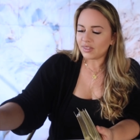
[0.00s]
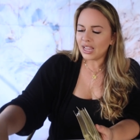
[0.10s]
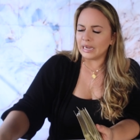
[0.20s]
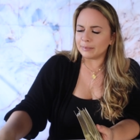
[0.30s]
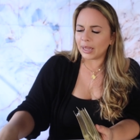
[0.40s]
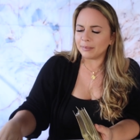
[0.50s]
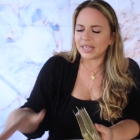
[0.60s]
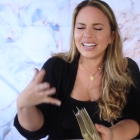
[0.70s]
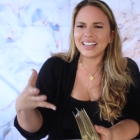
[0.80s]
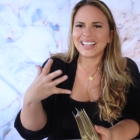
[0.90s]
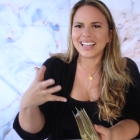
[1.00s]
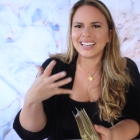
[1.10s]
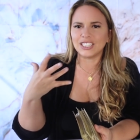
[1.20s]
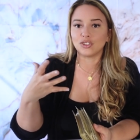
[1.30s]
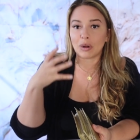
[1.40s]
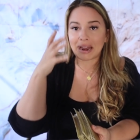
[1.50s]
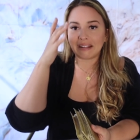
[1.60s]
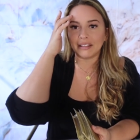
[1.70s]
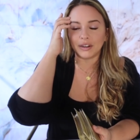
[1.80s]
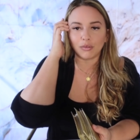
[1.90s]
I'm, I'm getting like an
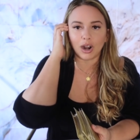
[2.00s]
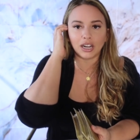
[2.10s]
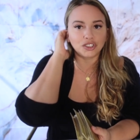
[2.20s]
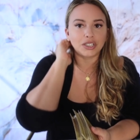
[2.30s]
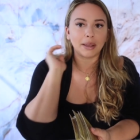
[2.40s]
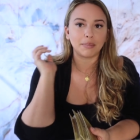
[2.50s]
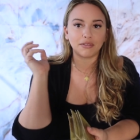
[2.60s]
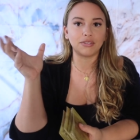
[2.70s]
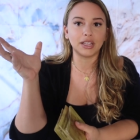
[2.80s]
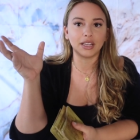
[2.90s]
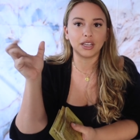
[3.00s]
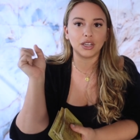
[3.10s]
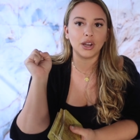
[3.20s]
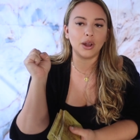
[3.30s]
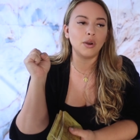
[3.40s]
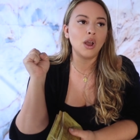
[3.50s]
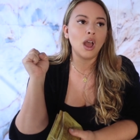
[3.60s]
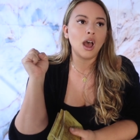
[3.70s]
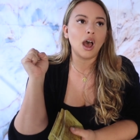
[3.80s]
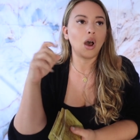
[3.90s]
adrenaline rush type of feeling, you know,
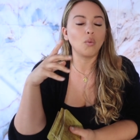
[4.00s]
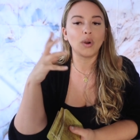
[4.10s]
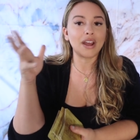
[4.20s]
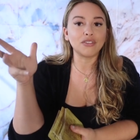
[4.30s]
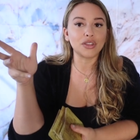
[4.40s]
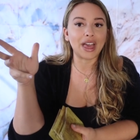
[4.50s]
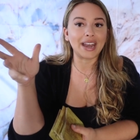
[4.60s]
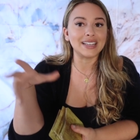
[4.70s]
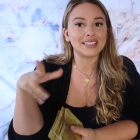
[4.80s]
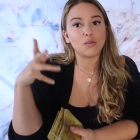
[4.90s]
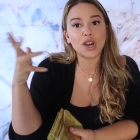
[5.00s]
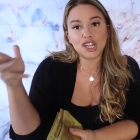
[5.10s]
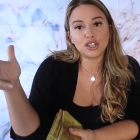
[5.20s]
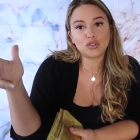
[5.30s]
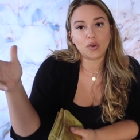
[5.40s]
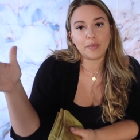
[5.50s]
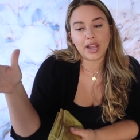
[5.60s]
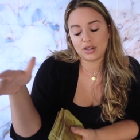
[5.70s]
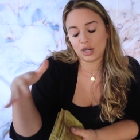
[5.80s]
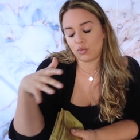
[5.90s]
uh, whatever that is, whether it's
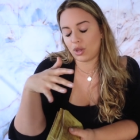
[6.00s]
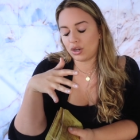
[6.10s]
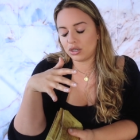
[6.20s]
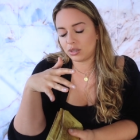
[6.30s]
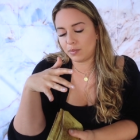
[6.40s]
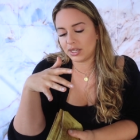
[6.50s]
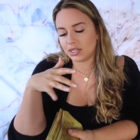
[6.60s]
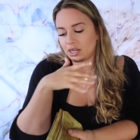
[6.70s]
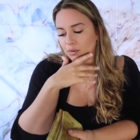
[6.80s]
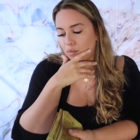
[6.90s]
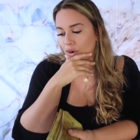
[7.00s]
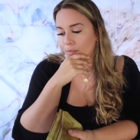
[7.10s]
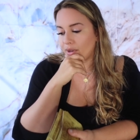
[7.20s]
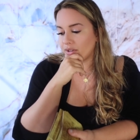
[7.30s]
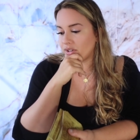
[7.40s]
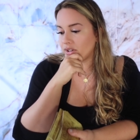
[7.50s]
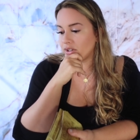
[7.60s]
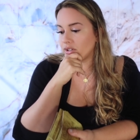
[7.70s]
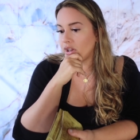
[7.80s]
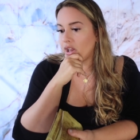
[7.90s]
romantic, whether it's business
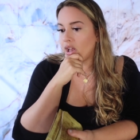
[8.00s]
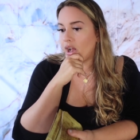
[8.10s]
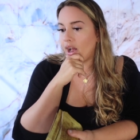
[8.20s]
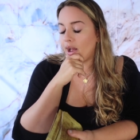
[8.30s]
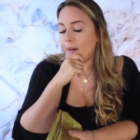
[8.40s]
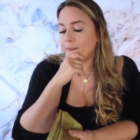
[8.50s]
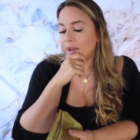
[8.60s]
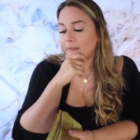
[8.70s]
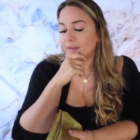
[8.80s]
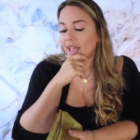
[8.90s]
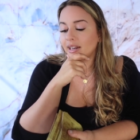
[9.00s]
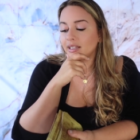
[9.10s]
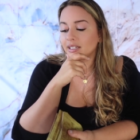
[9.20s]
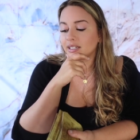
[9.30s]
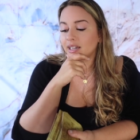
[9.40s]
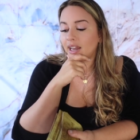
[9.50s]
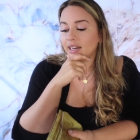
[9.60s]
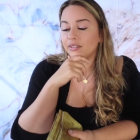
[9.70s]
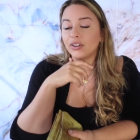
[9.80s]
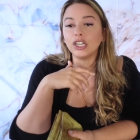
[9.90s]
purposes. Um, but I'm getting this
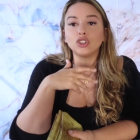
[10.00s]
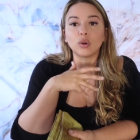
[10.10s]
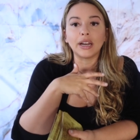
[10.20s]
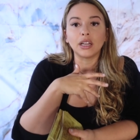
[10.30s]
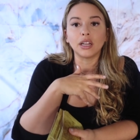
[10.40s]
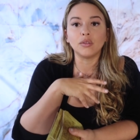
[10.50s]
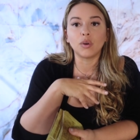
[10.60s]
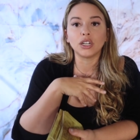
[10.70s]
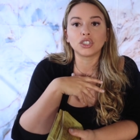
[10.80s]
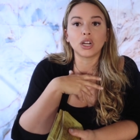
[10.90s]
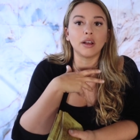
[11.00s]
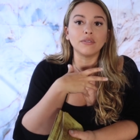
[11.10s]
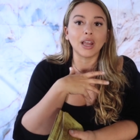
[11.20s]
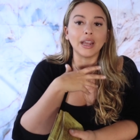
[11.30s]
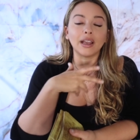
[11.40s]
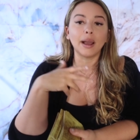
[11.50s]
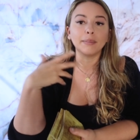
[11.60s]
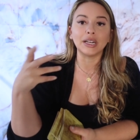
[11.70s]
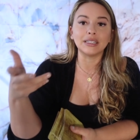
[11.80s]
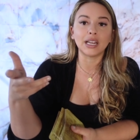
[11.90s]
kind of adrenaline rush of like, I'm
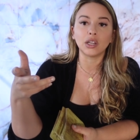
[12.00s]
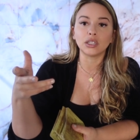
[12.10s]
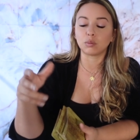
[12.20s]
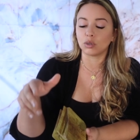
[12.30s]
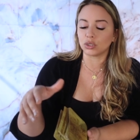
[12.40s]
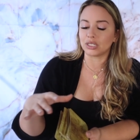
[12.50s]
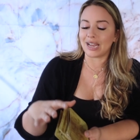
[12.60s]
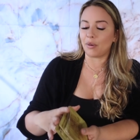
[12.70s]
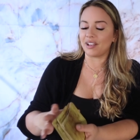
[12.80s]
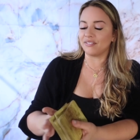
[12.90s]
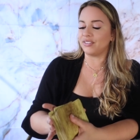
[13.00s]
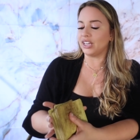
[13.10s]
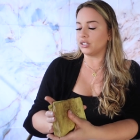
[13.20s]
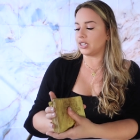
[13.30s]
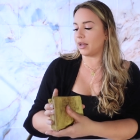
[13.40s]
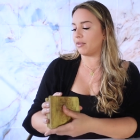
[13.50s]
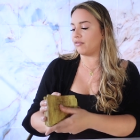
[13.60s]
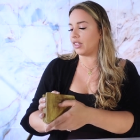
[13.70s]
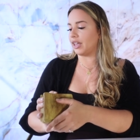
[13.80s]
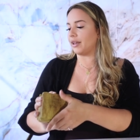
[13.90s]
going to tell this person how I feel type
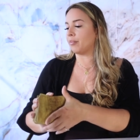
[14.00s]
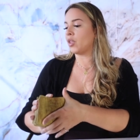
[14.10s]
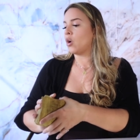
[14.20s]
of thing,